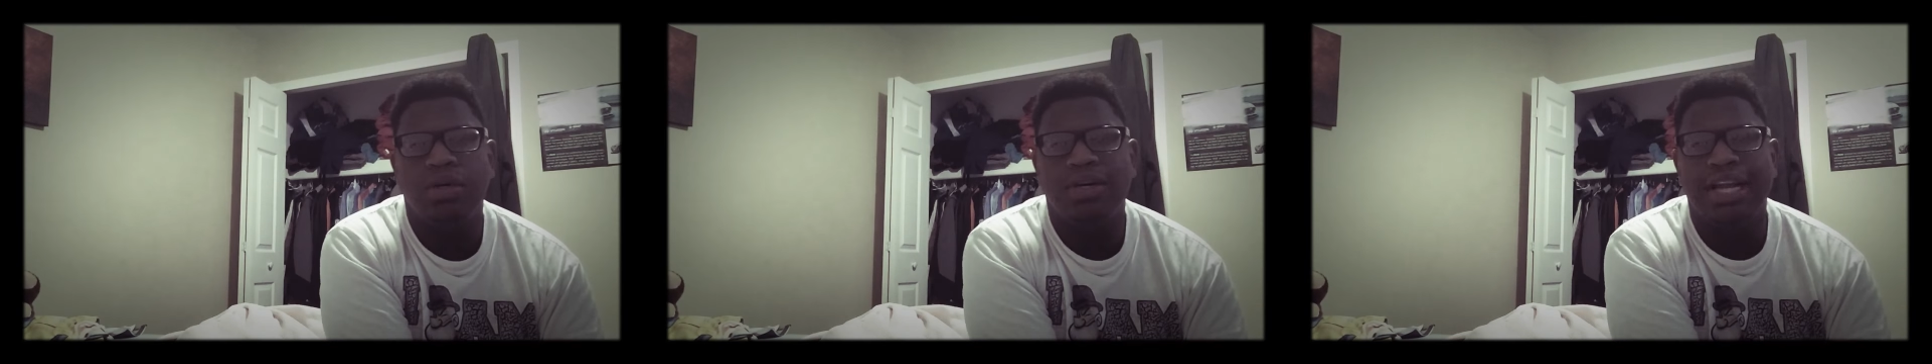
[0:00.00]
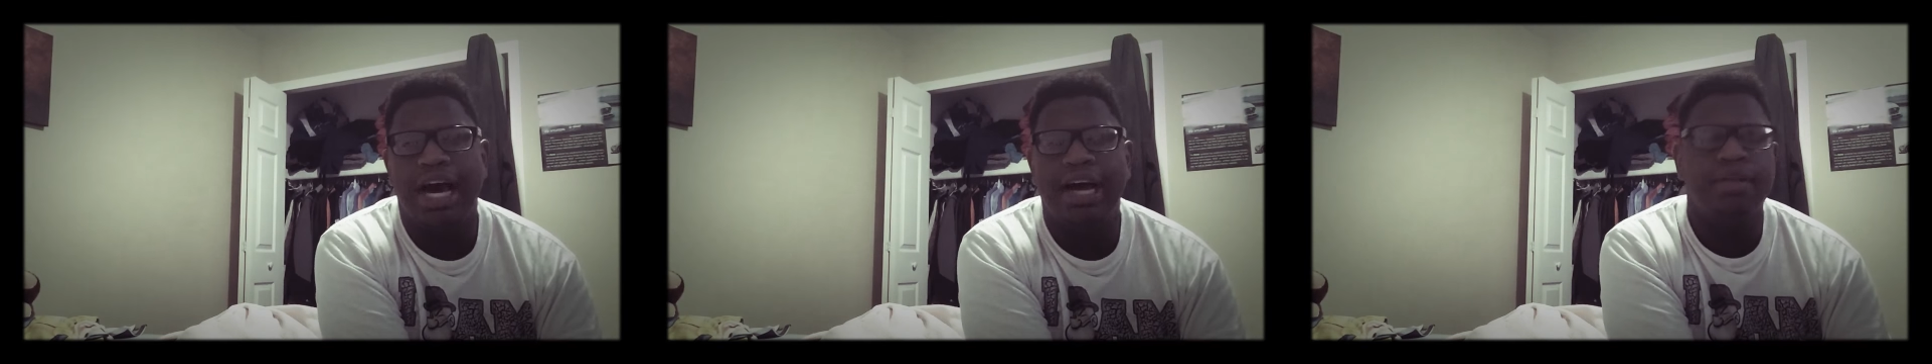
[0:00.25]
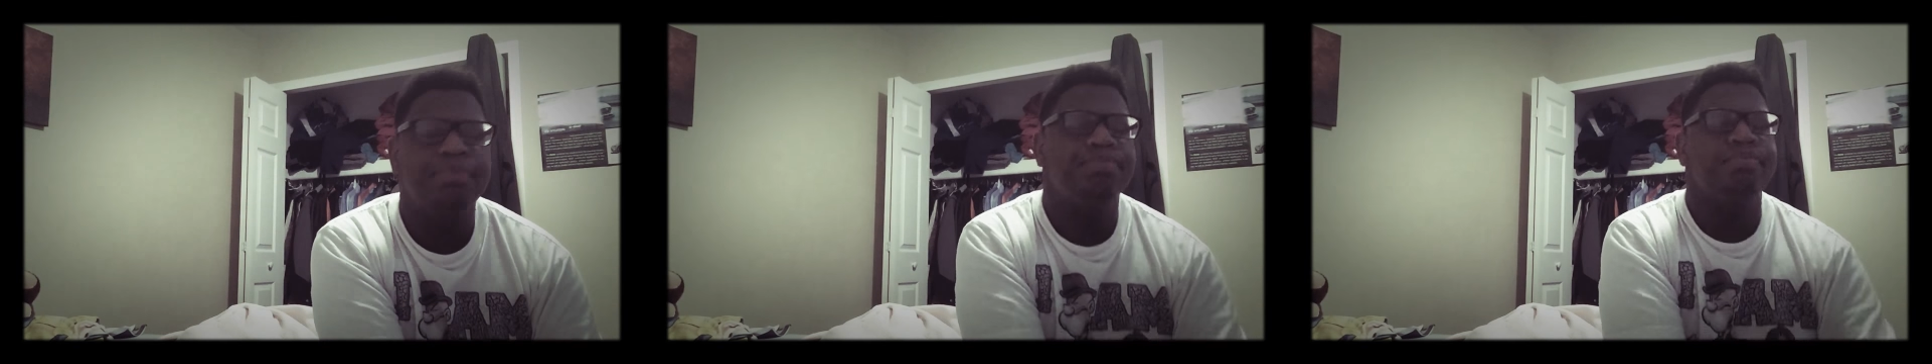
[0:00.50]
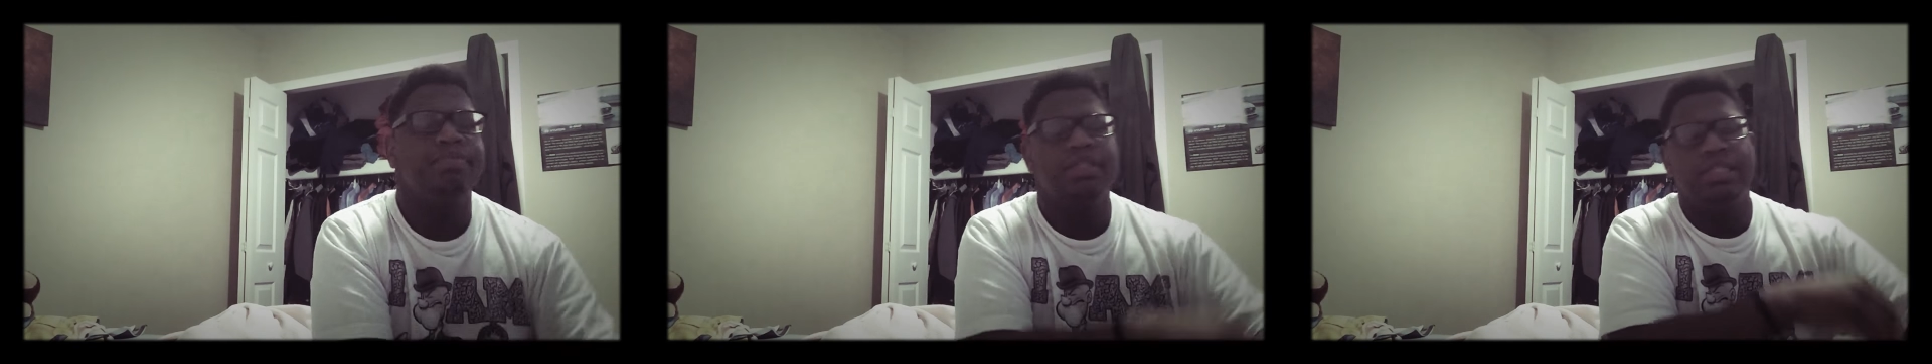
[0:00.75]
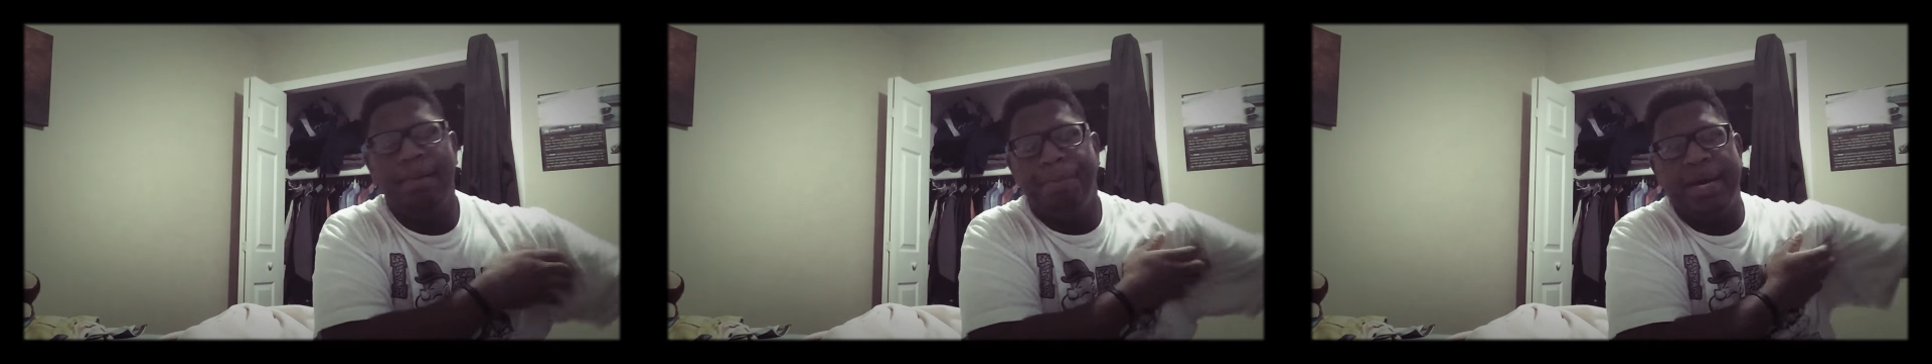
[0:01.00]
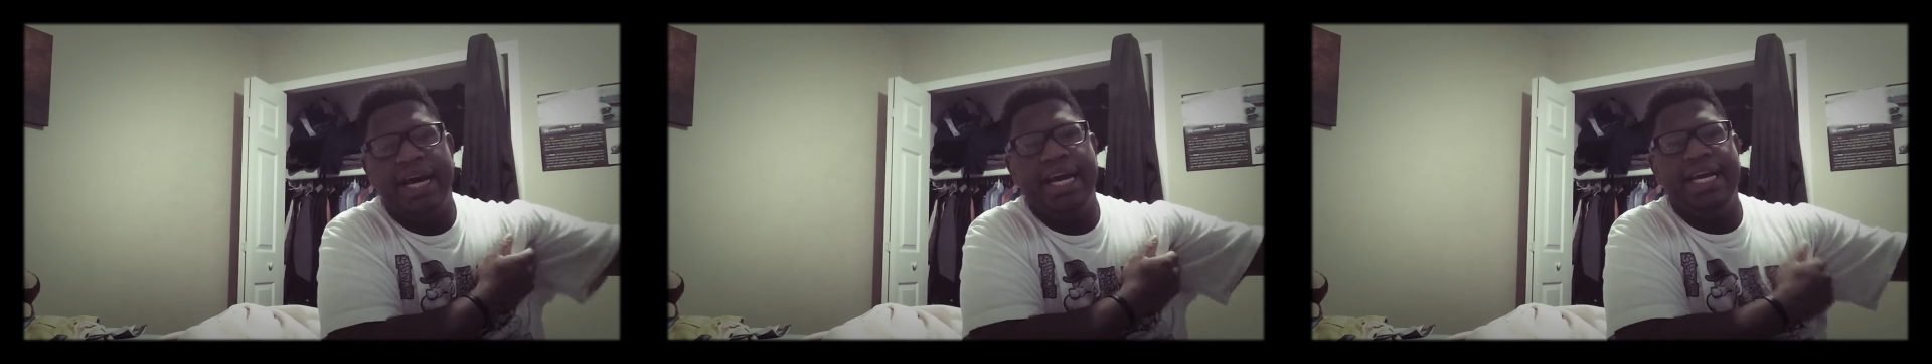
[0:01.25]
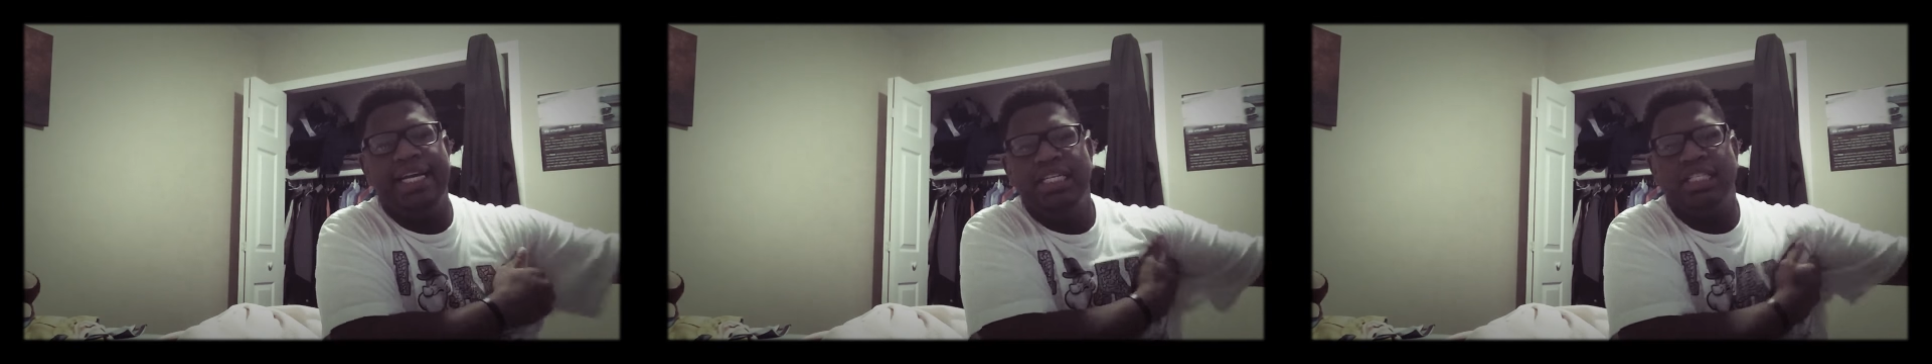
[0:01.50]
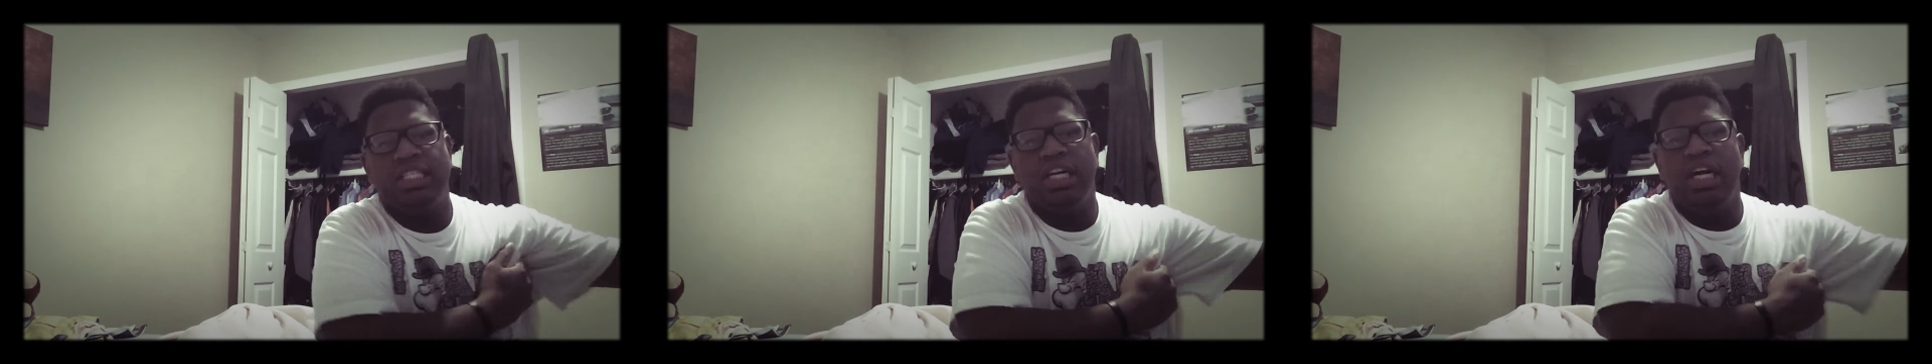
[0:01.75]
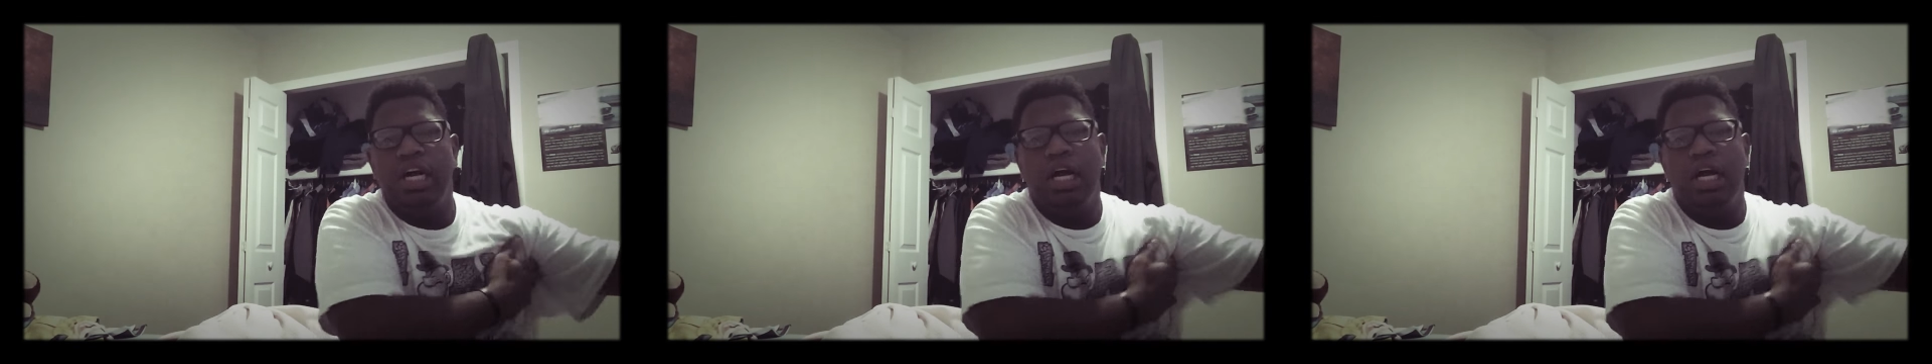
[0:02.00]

me through a lot. Pains,